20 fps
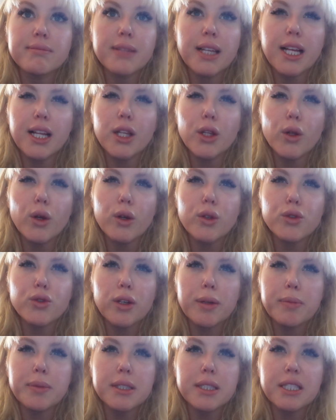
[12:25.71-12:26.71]
like glucose
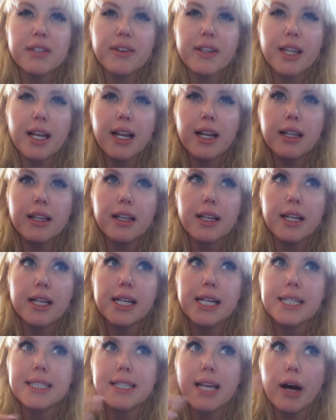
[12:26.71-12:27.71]
strips and stuff like that.
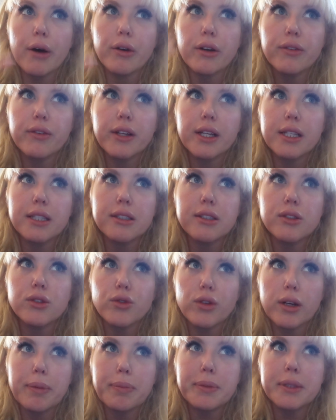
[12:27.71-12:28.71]
He's out of his
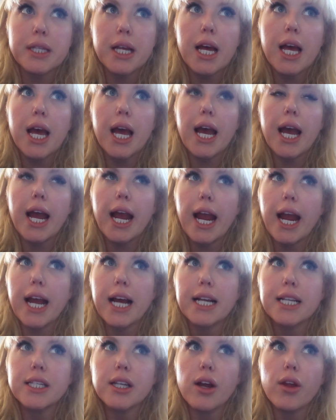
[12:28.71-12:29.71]
strips,
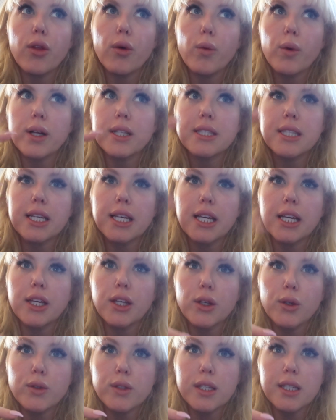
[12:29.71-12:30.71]
and the ones that he
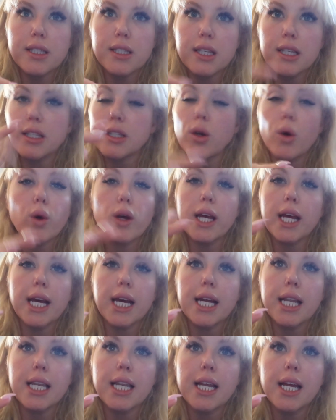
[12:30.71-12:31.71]
uses, his whole
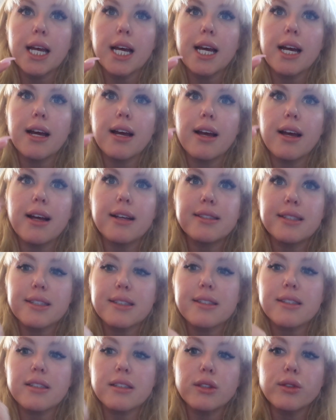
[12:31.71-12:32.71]
kit, is
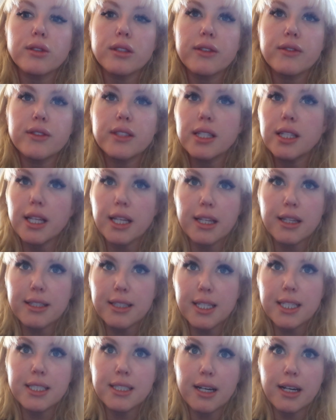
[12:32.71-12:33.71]
exclusive to like
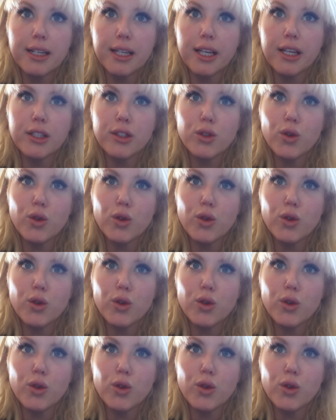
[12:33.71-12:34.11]
this Kentucky